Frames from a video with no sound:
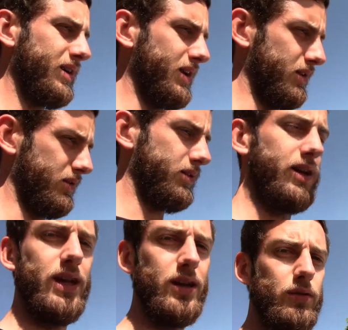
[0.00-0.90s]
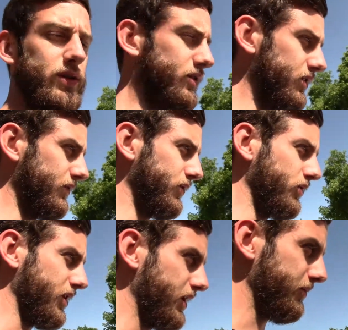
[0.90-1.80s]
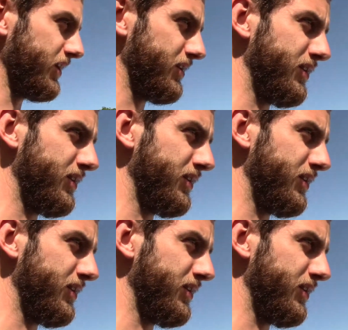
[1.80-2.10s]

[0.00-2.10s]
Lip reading: and again increases the fuel economy.